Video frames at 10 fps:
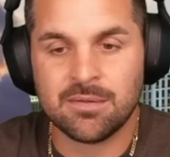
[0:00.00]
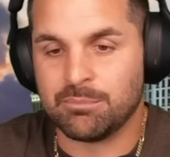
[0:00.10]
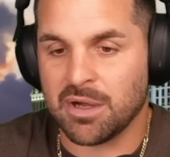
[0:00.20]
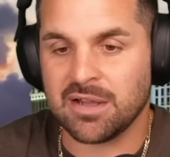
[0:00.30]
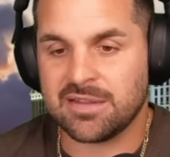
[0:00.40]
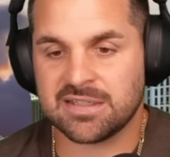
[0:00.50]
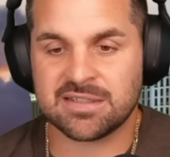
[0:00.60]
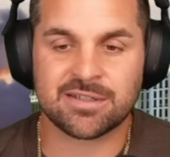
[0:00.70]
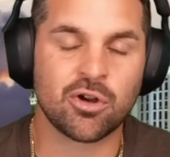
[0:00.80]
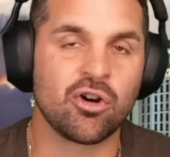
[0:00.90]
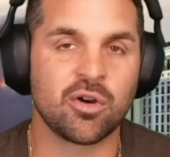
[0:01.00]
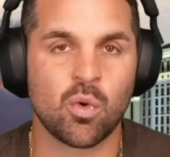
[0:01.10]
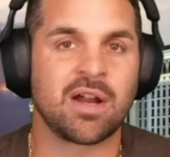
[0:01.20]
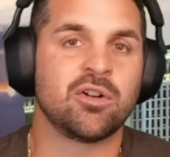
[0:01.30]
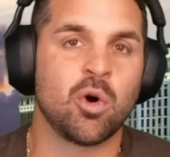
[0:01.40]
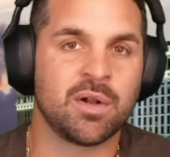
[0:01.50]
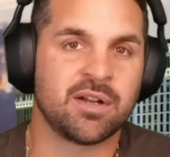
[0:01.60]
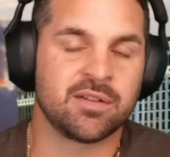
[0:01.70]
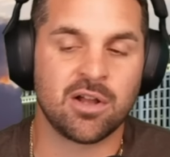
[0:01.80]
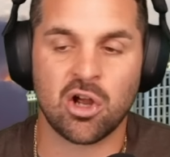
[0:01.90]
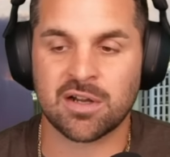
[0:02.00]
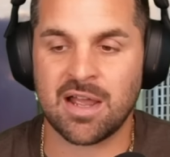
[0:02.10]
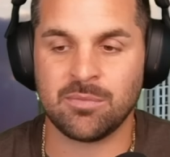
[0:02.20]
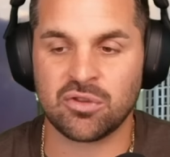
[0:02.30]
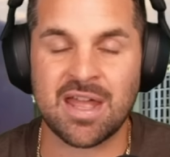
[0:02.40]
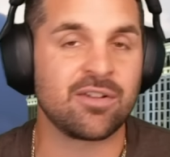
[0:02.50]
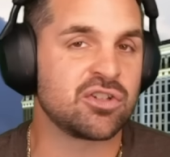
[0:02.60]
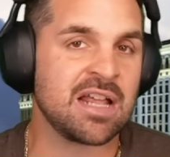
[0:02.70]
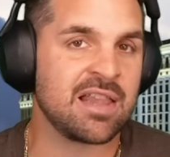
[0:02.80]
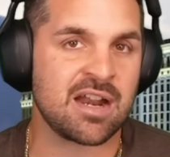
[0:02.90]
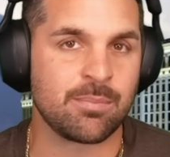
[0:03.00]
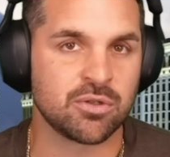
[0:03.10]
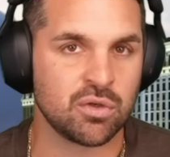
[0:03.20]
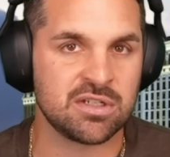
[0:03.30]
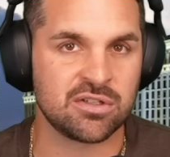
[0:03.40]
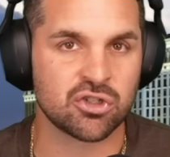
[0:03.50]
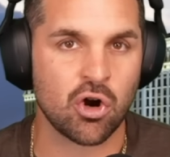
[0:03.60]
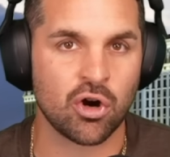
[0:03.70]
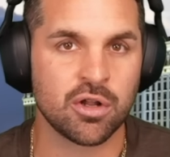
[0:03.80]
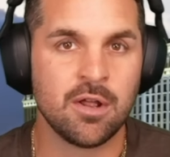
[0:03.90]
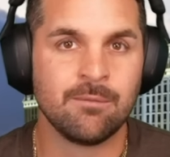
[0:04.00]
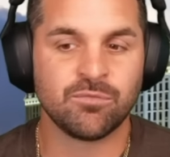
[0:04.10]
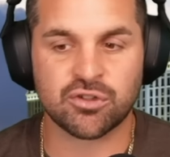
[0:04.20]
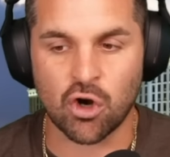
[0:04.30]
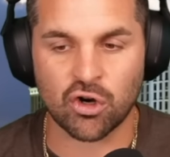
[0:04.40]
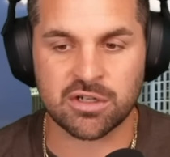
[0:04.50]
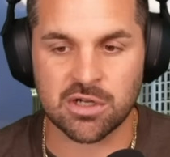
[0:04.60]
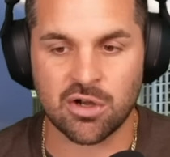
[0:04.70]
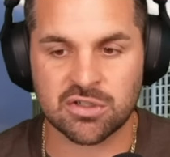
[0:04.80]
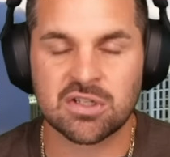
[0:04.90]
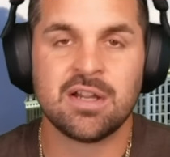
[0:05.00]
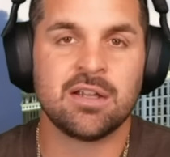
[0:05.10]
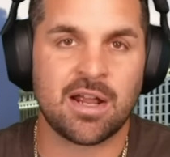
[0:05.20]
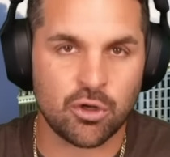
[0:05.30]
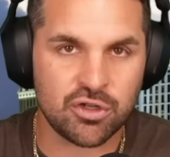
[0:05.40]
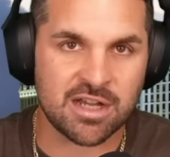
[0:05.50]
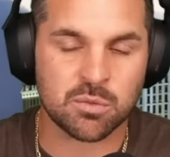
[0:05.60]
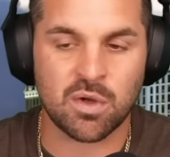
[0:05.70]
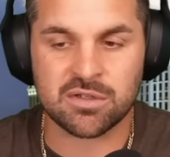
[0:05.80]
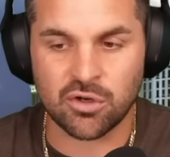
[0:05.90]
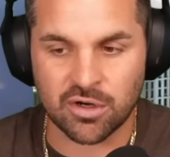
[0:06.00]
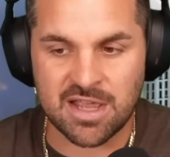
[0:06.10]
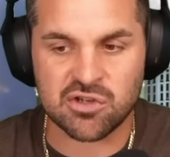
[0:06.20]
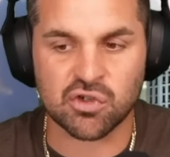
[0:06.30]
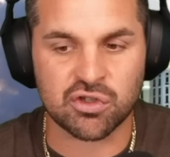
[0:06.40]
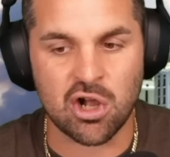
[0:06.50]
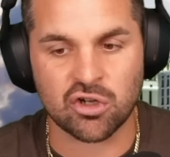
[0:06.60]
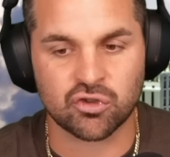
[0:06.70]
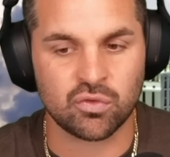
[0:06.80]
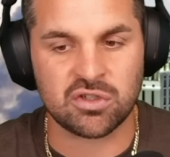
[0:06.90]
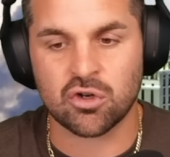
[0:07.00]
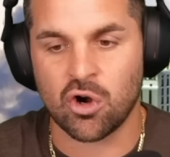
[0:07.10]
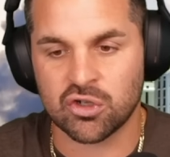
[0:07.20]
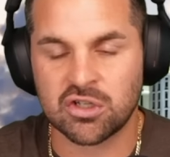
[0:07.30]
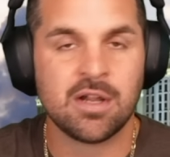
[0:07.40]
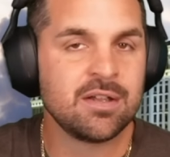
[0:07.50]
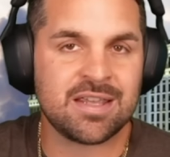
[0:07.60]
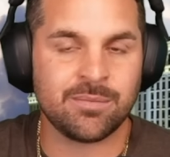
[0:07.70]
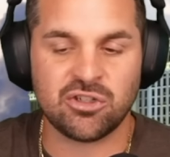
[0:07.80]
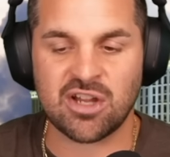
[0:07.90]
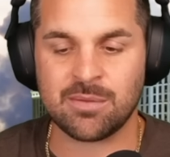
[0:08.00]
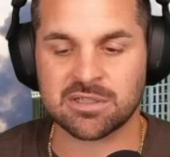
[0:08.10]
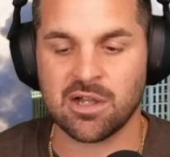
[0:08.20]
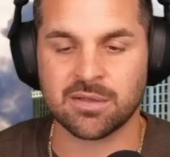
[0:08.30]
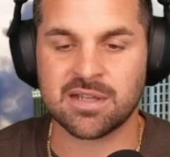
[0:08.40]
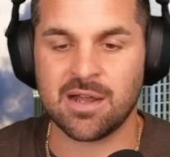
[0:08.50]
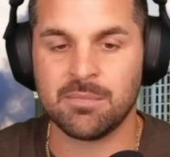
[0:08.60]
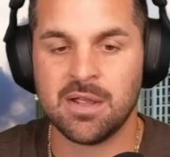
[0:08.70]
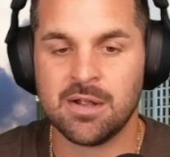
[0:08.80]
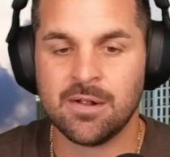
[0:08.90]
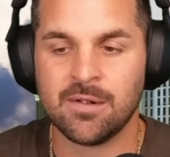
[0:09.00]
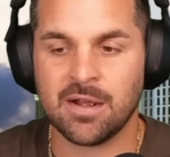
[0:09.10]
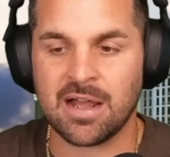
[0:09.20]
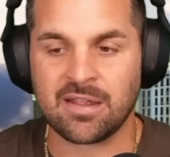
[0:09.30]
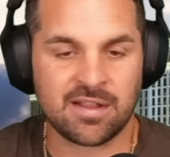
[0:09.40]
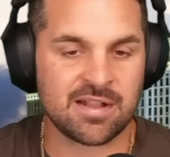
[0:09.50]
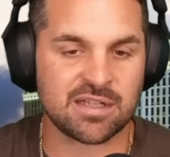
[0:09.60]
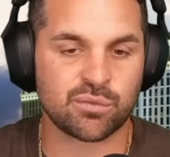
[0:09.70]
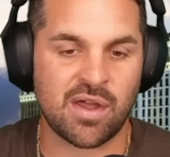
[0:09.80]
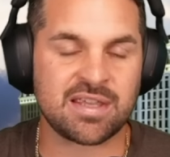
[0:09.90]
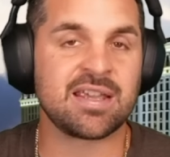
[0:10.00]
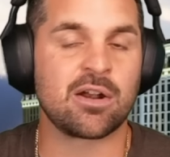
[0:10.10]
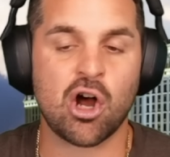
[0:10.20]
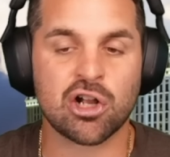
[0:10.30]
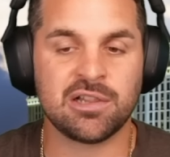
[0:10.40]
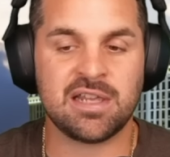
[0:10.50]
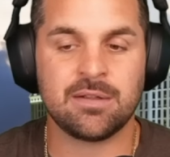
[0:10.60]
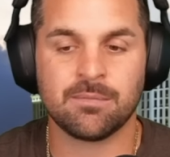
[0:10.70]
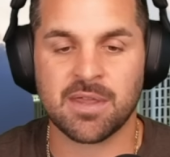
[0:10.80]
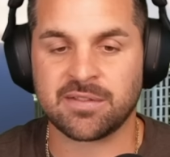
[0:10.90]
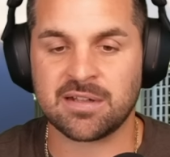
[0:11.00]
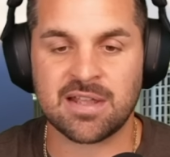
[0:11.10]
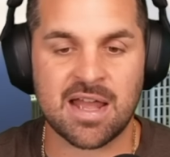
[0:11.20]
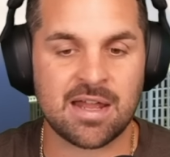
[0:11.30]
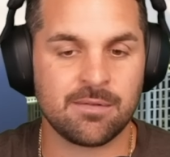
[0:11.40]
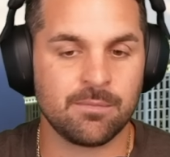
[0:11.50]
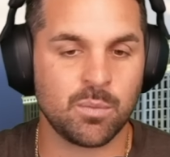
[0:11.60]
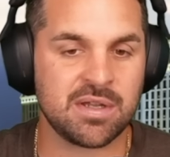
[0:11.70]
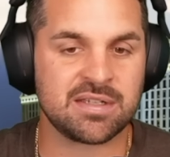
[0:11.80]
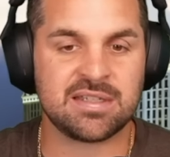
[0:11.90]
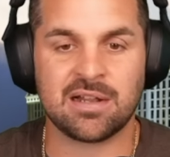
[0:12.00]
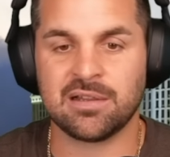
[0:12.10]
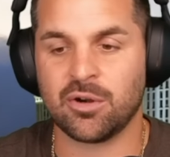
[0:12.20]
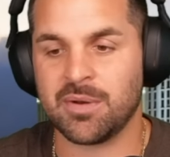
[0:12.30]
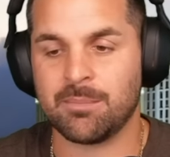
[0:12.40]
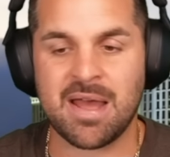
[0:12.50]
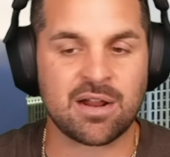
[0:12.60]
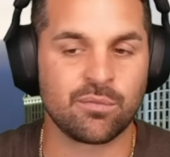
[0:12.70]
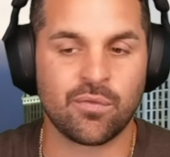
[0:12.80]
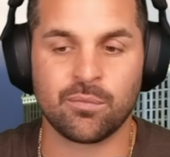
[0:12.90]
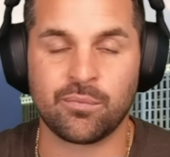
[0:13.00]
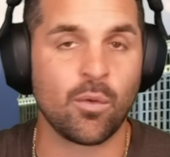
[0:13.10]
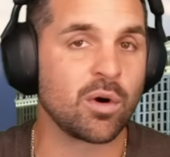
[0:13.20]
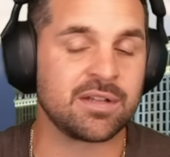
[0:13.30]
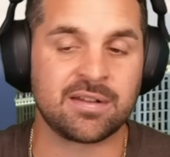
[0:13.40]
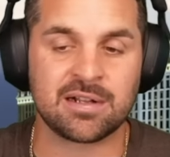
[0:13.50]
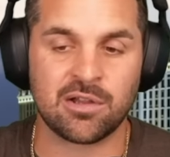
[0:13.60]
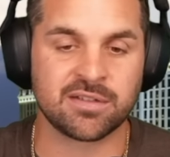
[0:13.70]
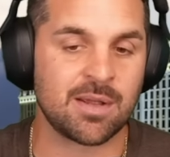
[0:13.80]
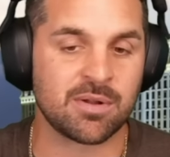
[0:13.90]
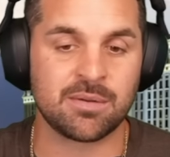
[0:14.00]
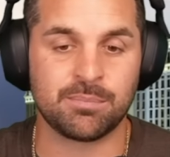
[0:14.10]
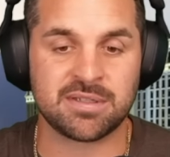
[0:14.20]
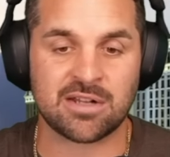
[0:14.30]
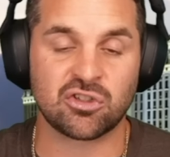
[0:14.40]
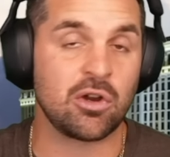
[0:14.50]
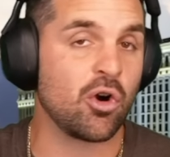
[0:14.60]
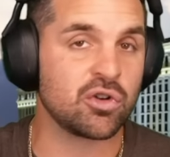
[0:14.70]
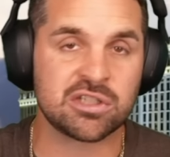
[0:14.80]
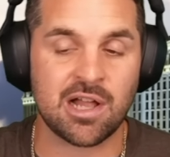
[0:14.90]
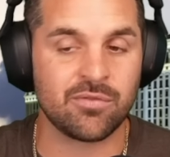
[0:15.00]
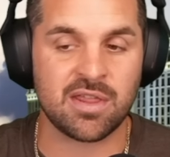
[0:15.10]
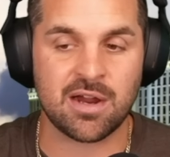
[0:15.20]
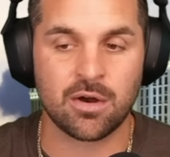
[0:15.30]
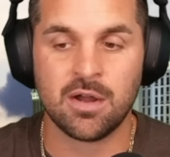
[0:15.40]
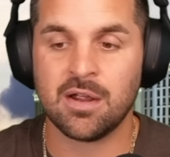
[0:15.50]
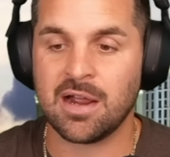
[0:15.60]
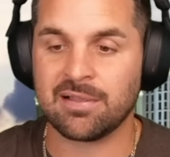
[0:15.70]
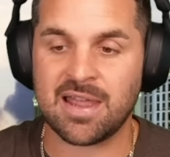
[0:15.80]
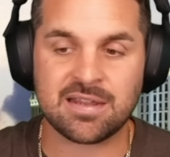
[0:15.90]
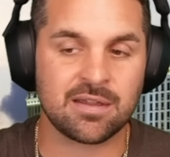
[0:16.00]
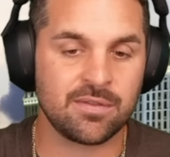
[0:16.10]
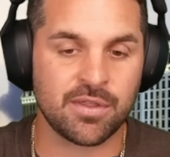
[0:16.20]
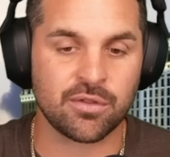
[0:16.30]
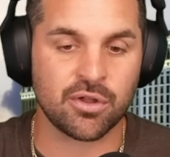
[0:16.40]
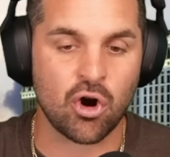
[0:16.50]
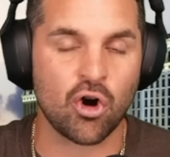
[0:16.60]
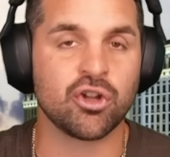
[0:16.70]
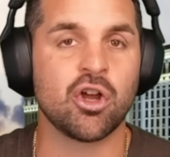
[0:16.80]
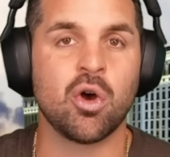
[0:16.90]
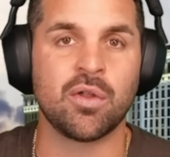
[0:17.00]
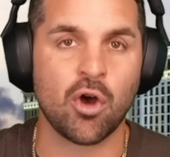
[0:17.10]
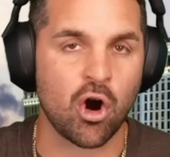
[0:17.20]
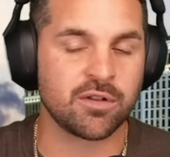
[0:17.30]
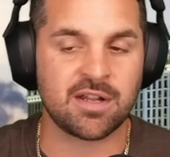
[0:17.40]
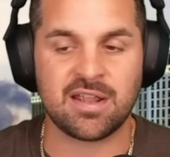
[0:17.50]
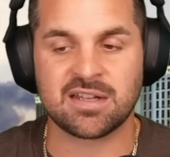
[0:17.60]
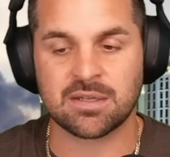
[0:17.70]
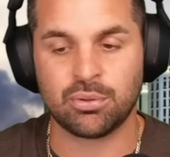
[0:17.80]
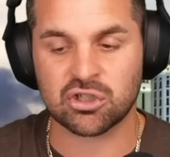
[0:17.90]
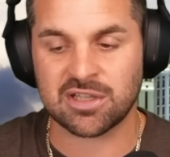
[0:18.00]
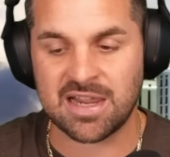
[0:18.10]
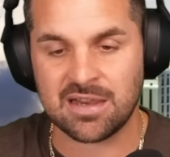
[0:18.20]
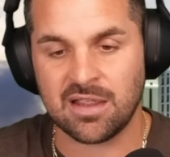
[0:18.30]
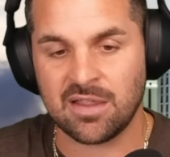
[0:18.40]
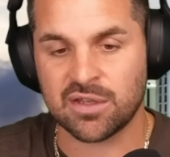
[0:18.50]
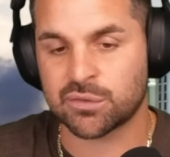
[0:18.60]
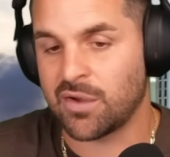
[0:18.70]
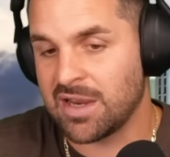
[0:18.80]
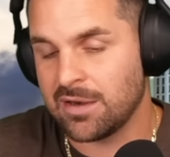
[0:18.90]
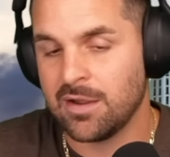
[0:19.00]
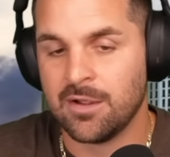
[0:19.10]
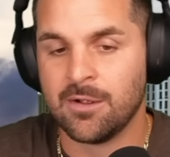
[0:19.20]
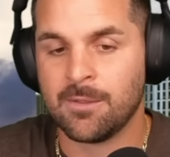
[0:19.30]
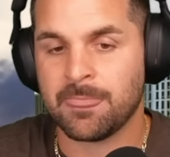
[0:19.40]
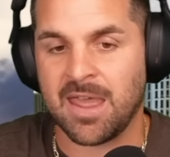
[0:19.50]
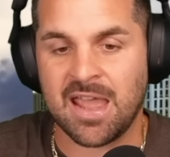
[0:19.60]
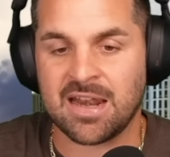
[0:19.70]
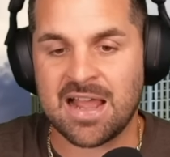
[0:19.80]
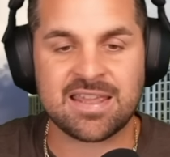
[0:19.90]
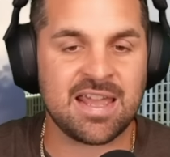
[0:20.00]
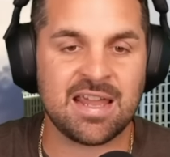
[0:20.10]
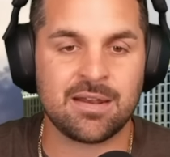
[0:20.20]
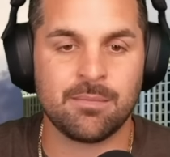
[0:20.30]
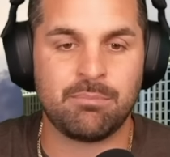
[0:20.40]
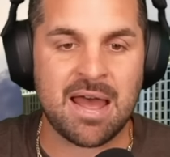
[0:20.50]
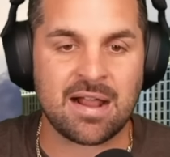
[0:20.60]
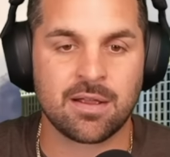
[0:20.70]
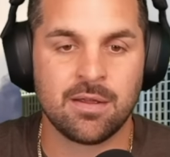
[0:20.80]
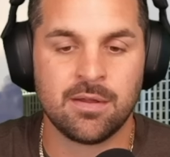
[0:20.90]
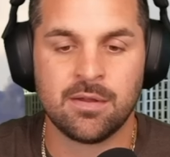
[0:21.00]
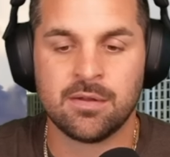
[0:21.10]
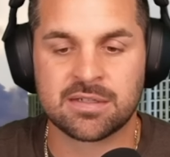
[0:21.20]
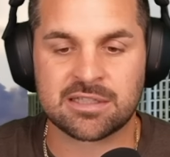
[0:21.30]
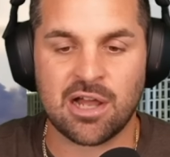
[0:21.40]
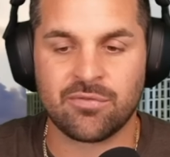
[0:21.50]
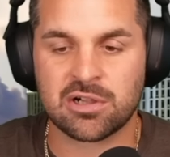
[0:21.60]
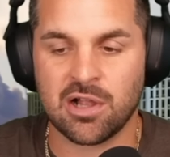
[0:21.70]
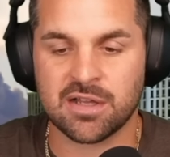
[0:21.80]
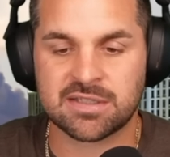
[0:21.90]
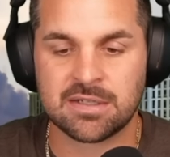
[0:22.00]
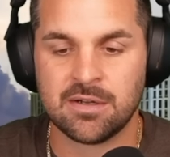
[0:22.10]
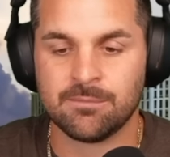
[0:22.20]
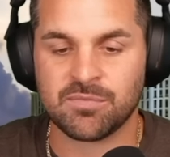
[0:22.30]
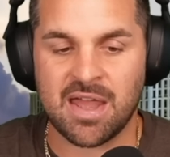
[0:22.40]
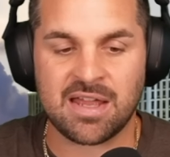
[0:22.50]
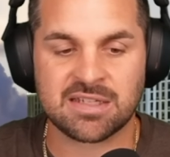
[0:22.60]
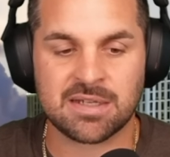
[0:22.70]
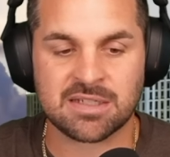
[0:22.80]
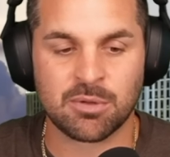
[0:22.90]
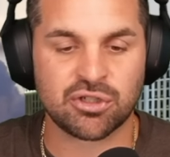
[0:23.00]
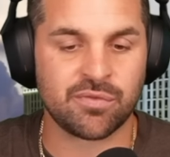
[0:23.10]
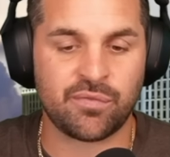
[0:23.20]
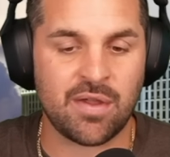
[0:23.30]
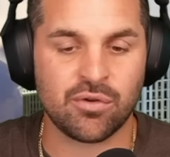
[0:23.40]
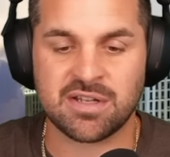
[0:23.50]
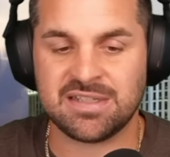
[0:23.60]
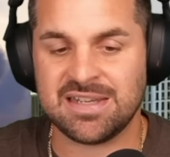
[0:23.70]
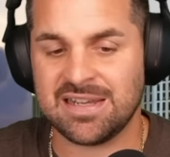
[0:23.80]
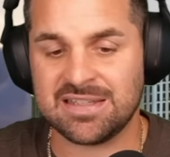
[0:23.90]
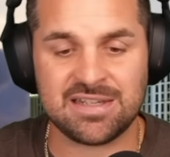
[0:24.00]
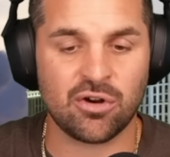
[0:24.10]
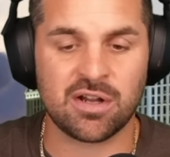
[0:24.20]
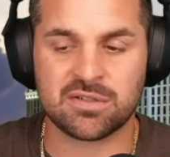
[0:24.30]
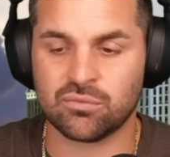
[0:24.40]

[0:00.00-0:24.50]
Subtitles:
But this is a target where I can go in on the dog. There's not a lot of opportunities in this card to target dogs. I know you guys want your occasional dogs through these cards. Give me James Llontop. I think that this fight can get ugly. I think that we could see a little bit of back and forth, and I think Llontop can potentially hurt Slava there. I like the cardio and the heart that he has to push late in this fight, and I can't back Slava Klaus as much of a favorite as he is here, as